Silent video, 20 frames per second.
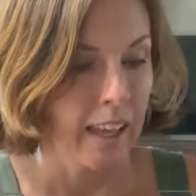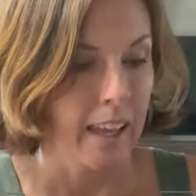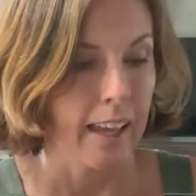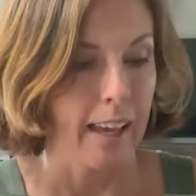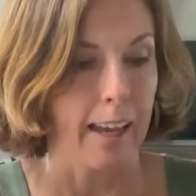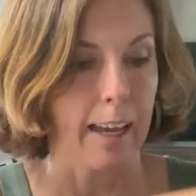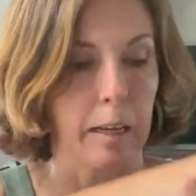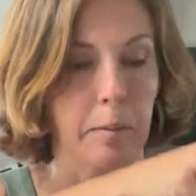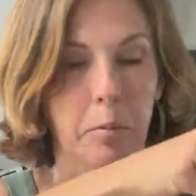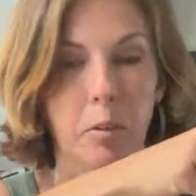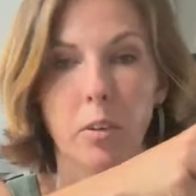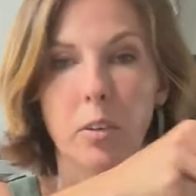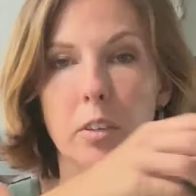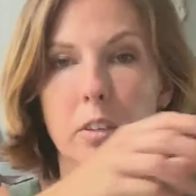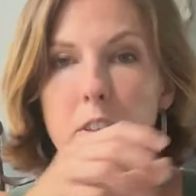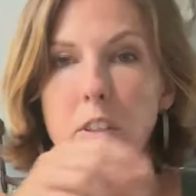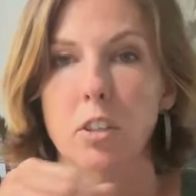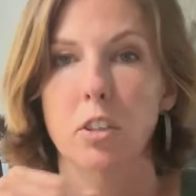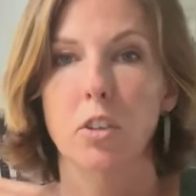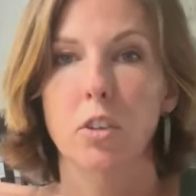I'm going
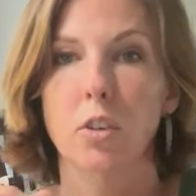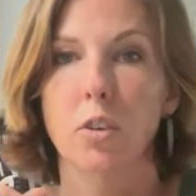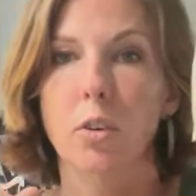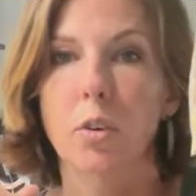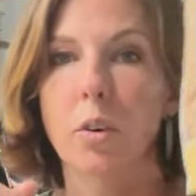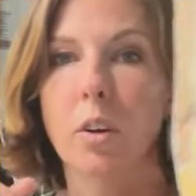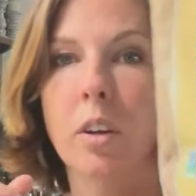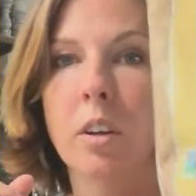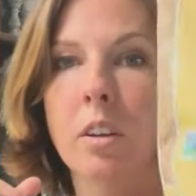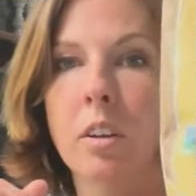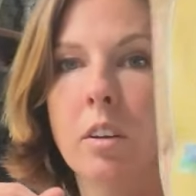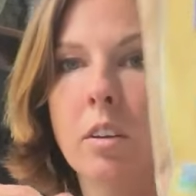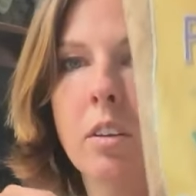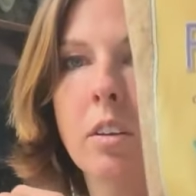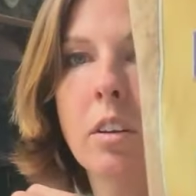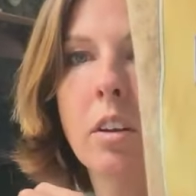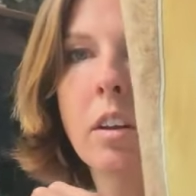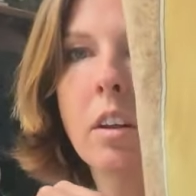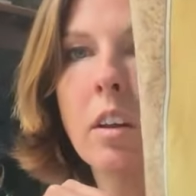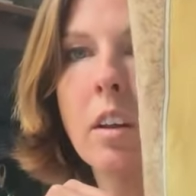to do
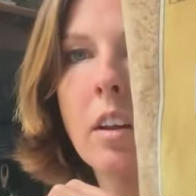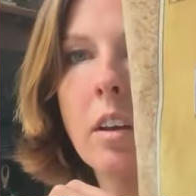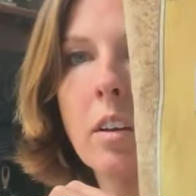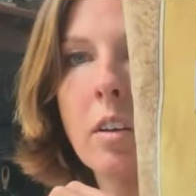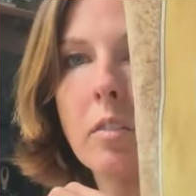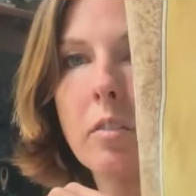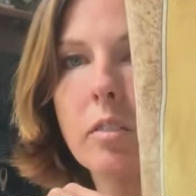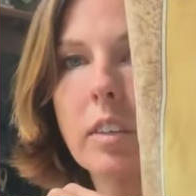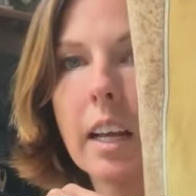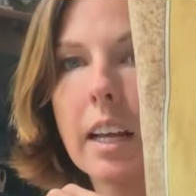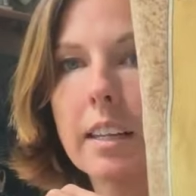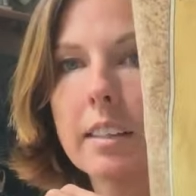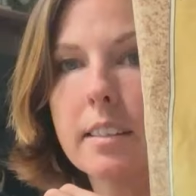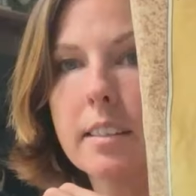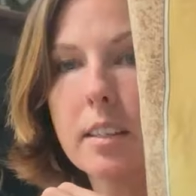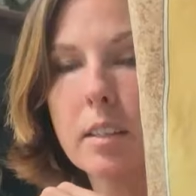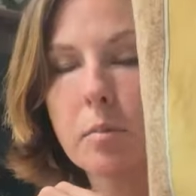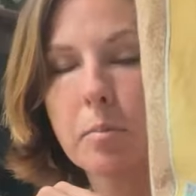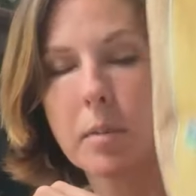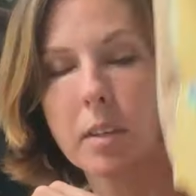
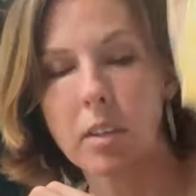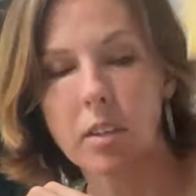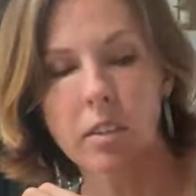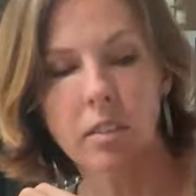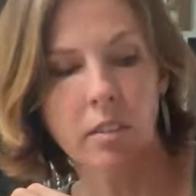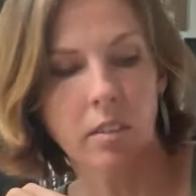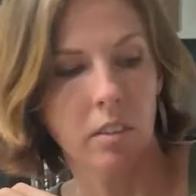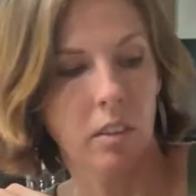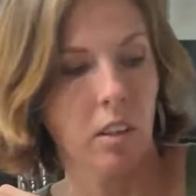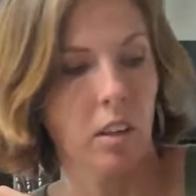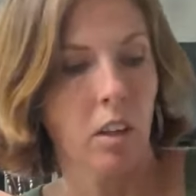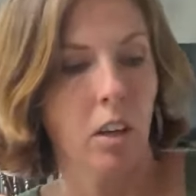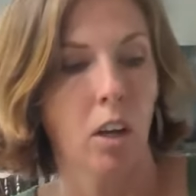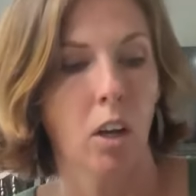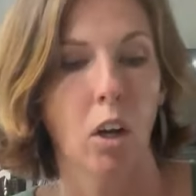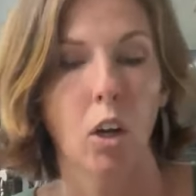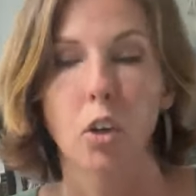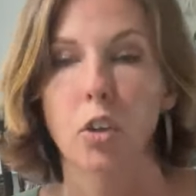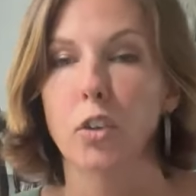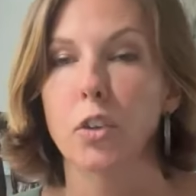flaxseed meal.
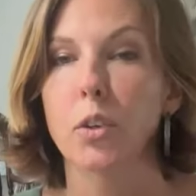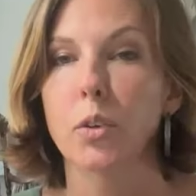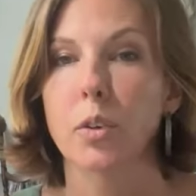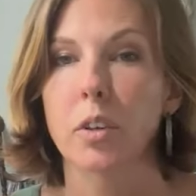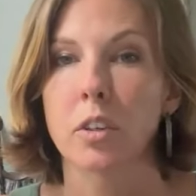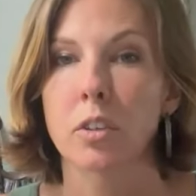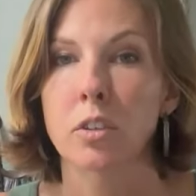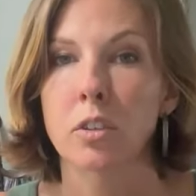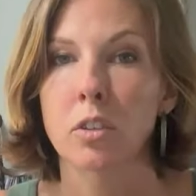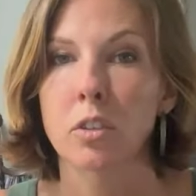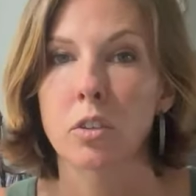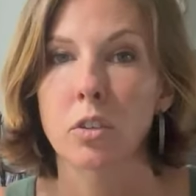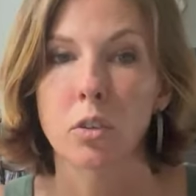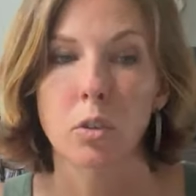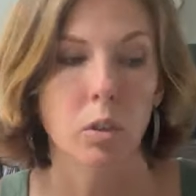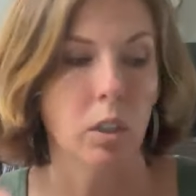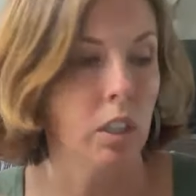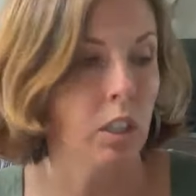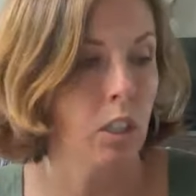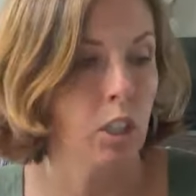You can
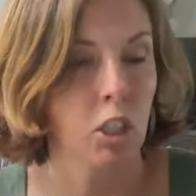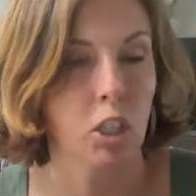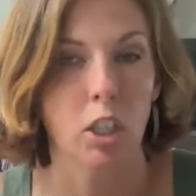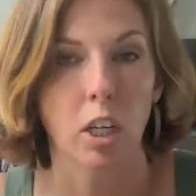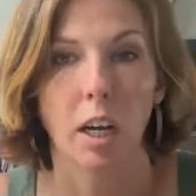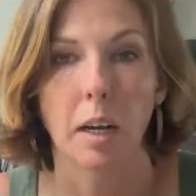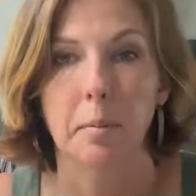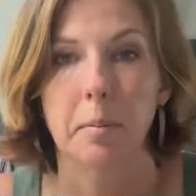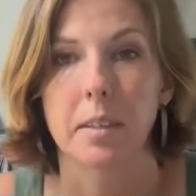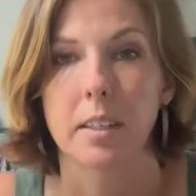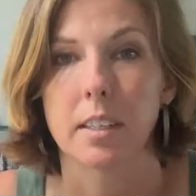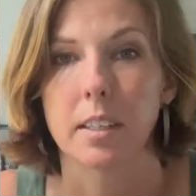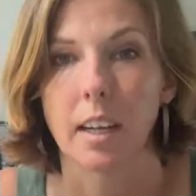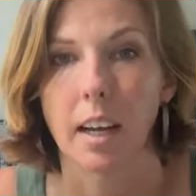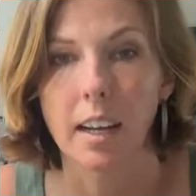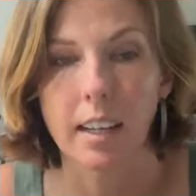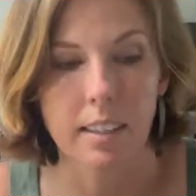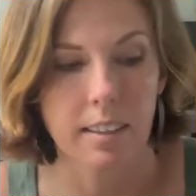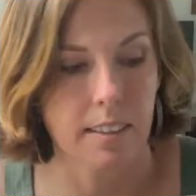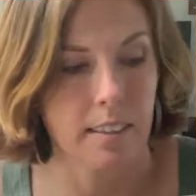do chopped
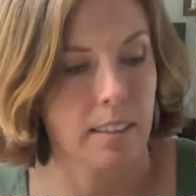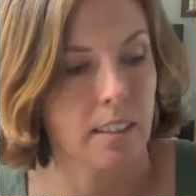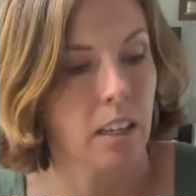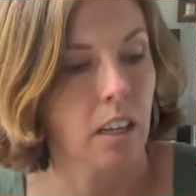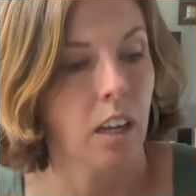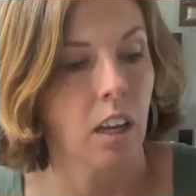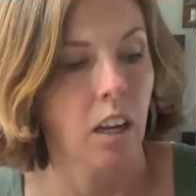nuts.